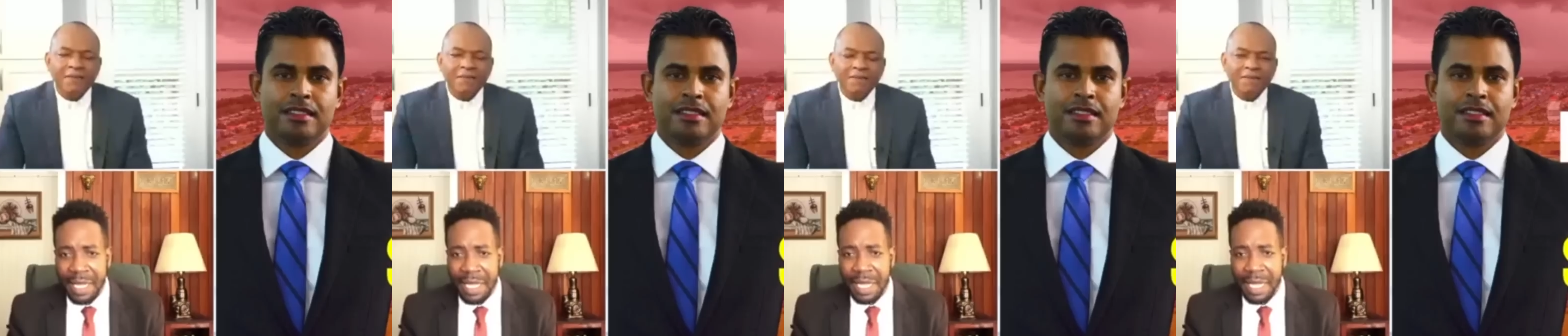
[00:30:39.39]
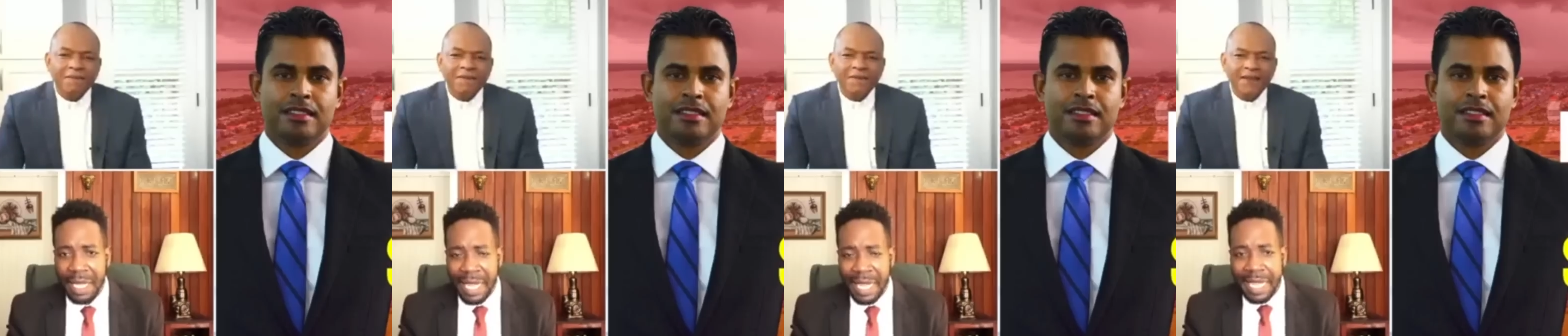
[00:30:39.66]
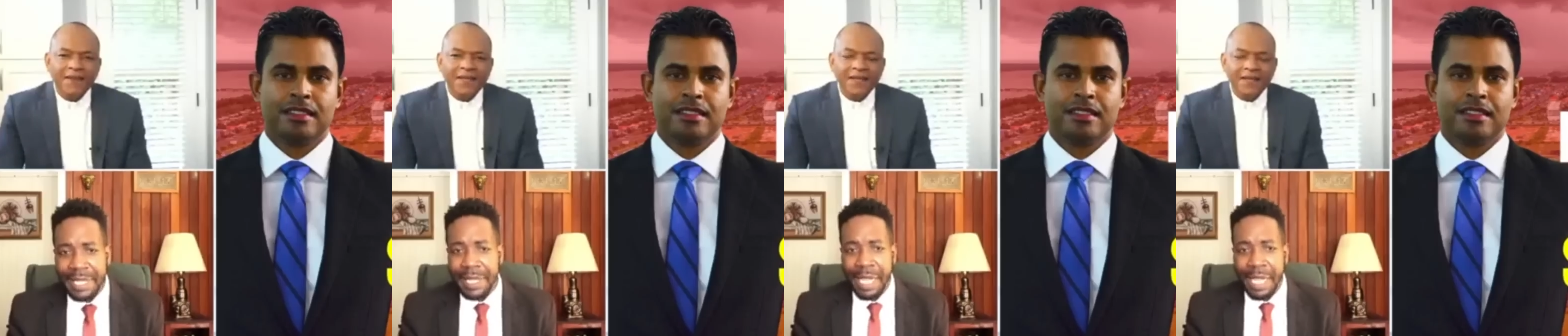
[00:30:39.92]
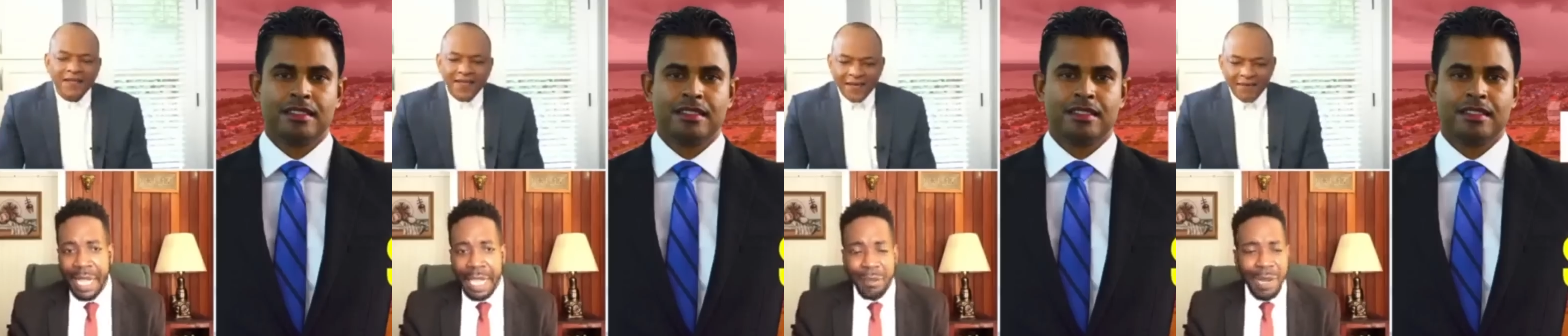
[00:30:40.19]
Speaker 1: And, and
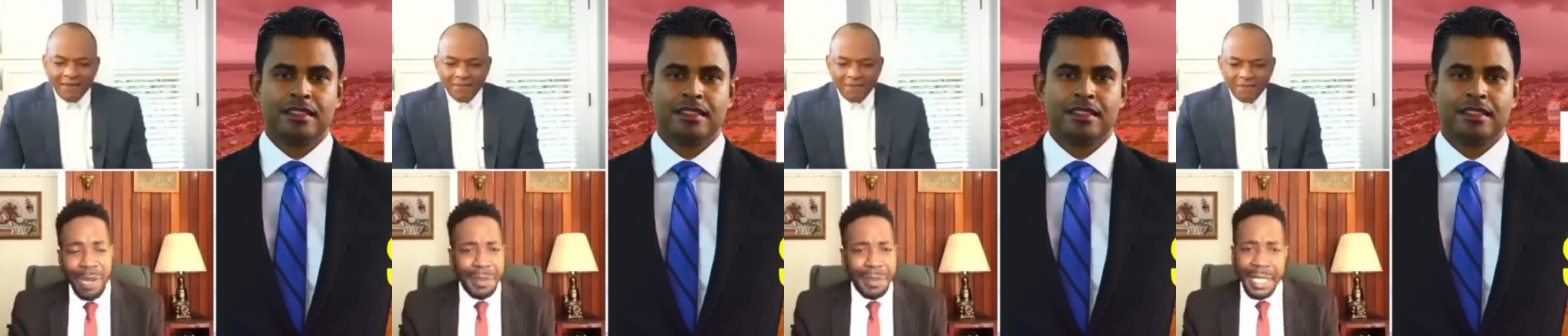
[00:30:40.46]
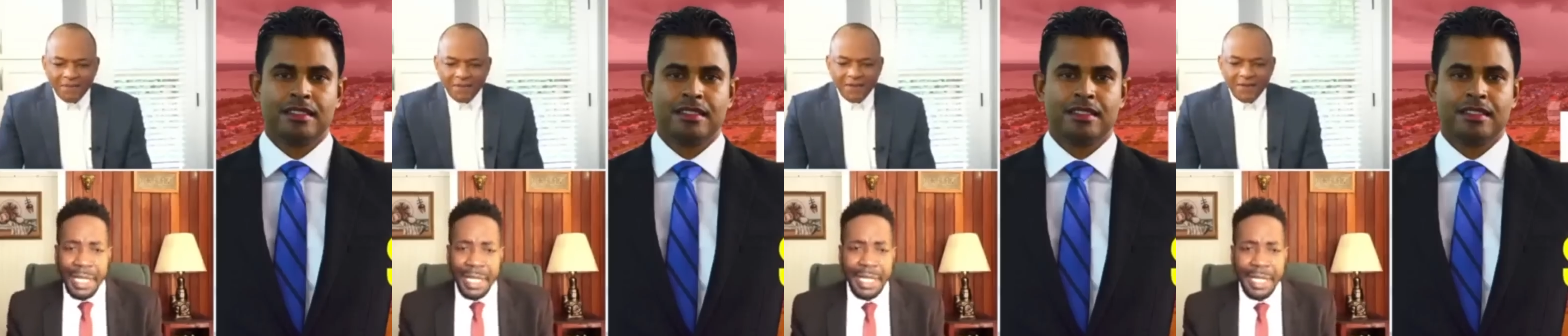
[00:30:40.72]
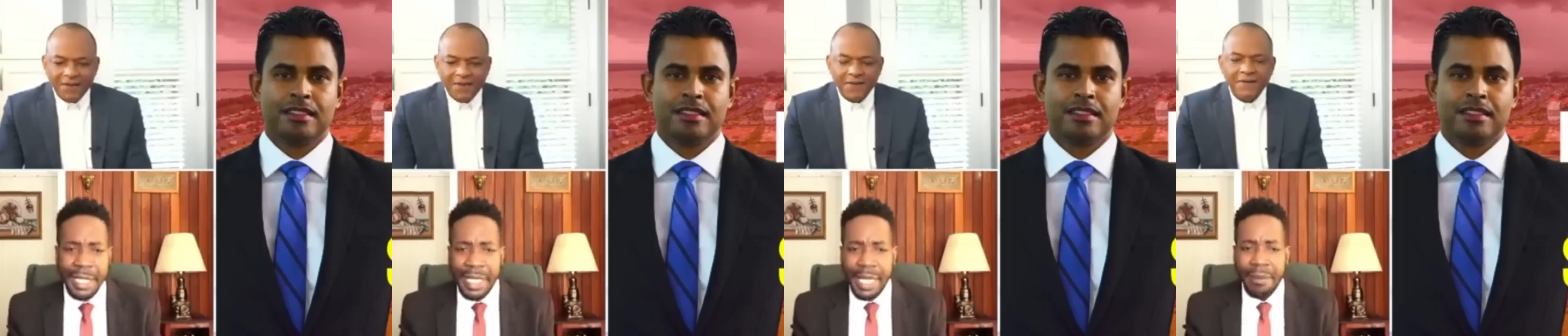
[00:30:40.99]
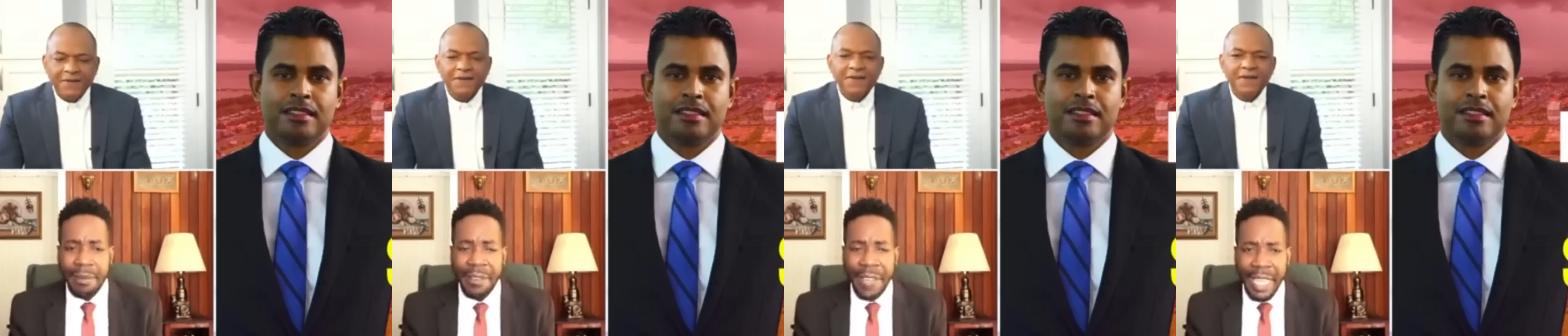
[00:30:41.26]
Ramson is in the same
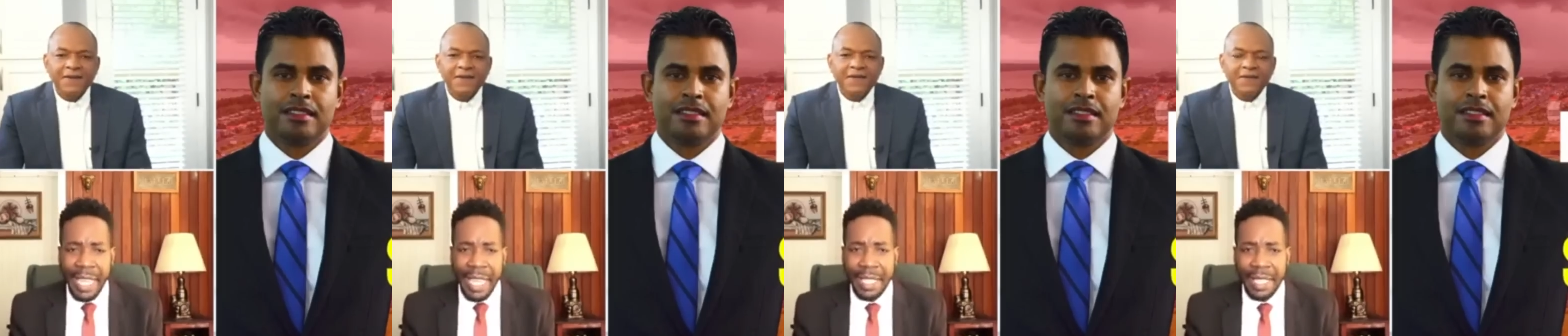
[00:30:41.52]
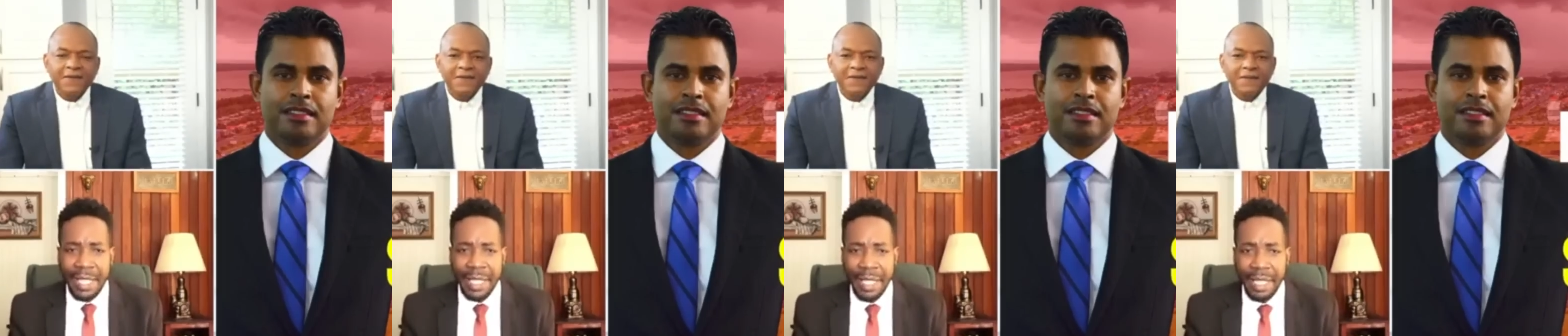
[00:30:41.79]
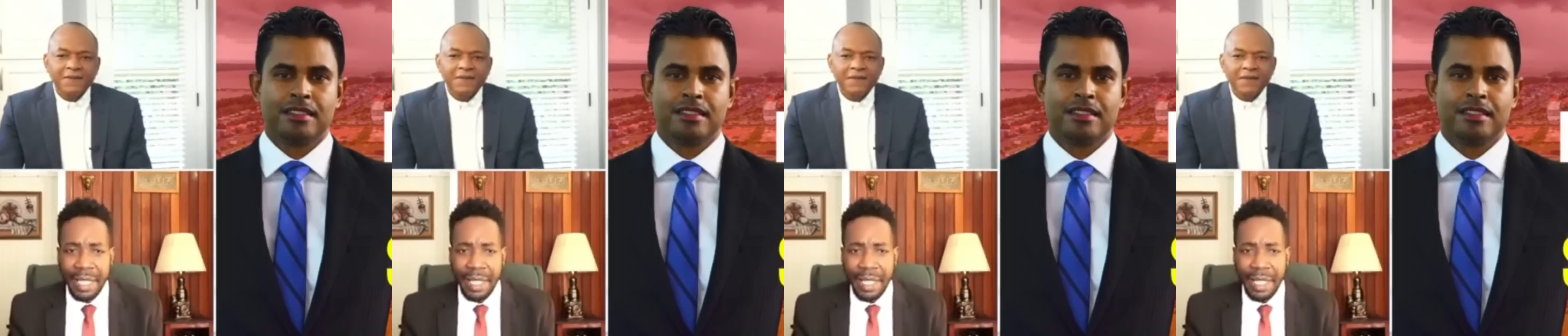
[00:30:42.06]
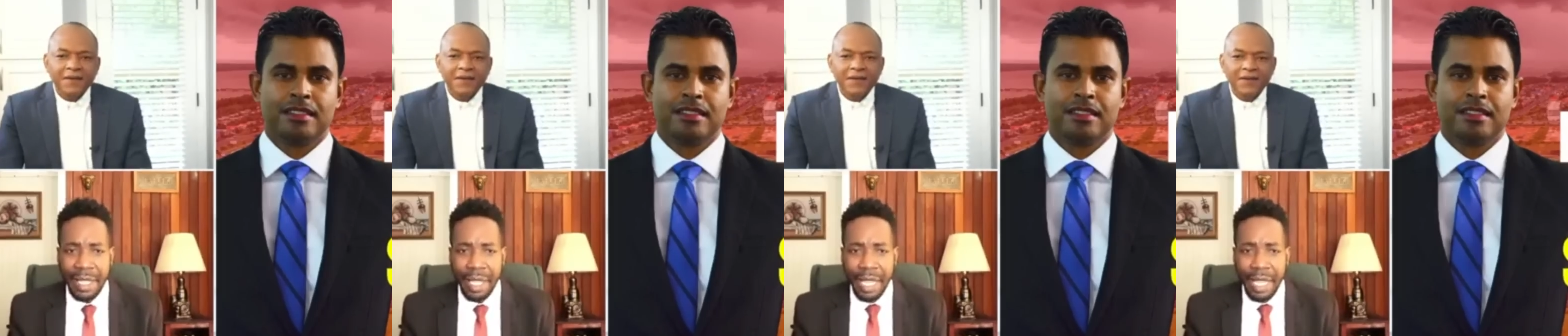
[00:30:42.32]
vein.
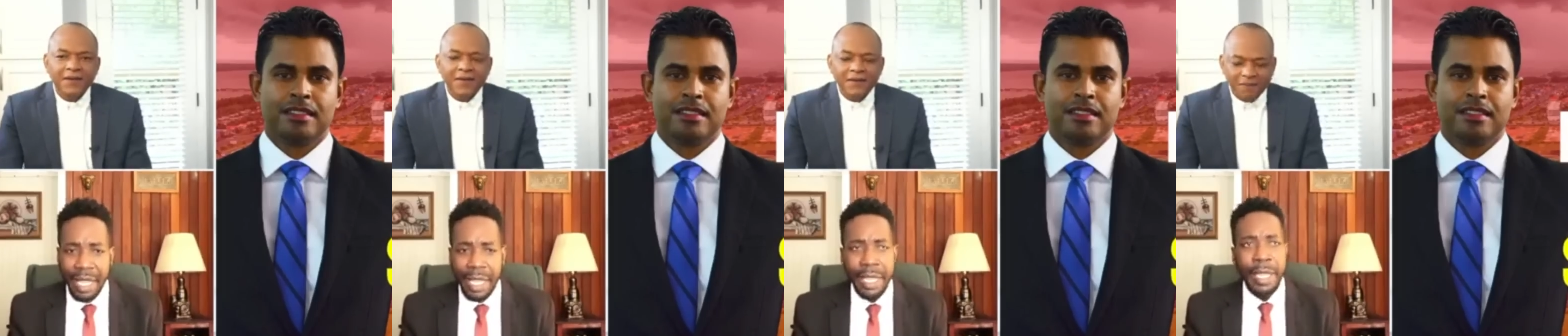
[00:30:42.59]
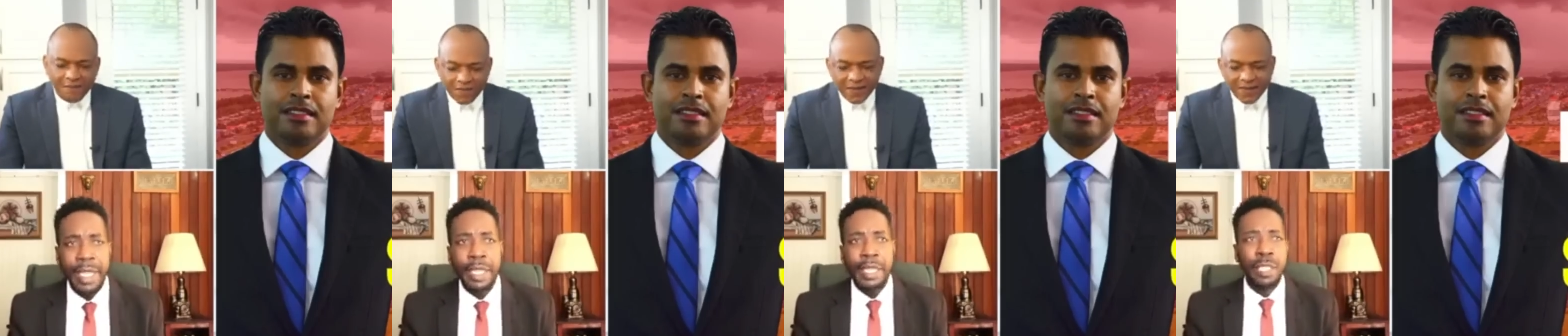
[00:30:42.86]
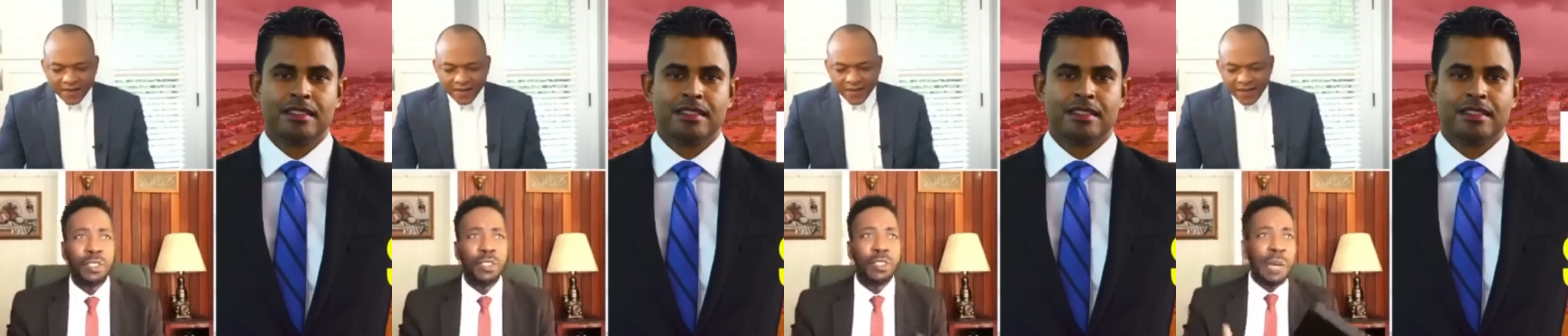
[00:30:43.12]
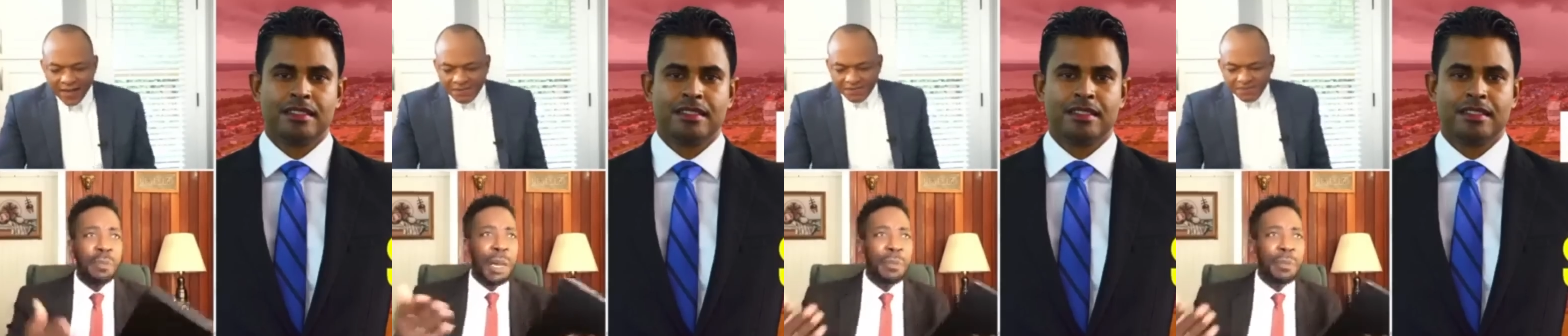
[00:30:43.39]
Huh? jump up,
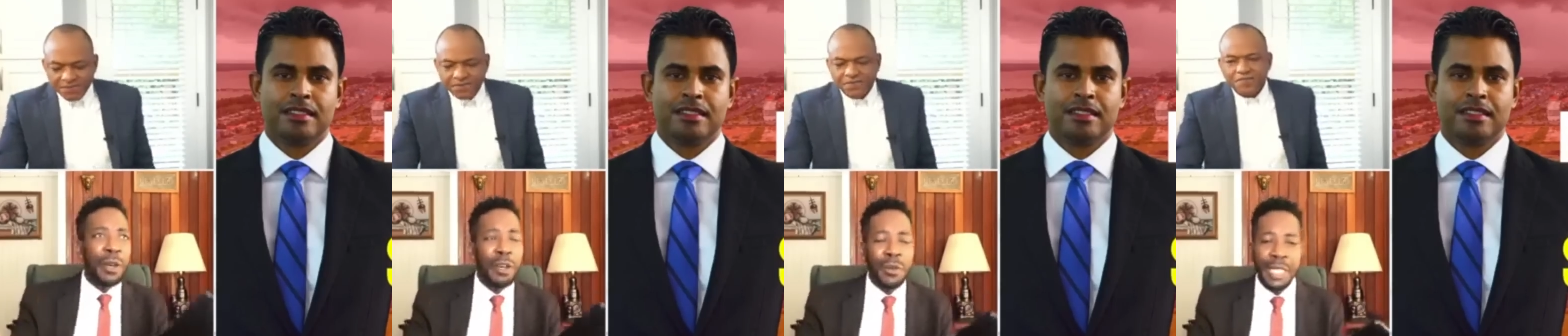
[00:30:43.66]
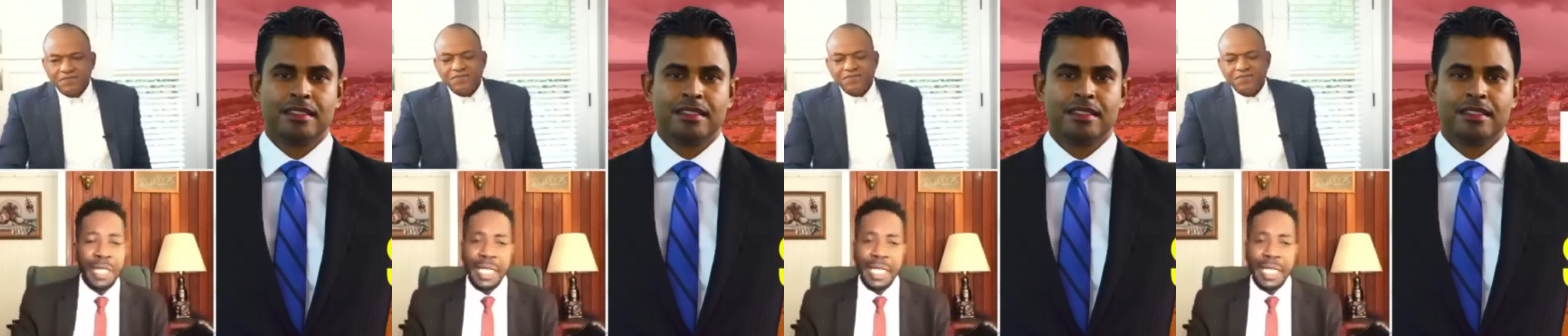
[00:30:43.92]
oh, we start a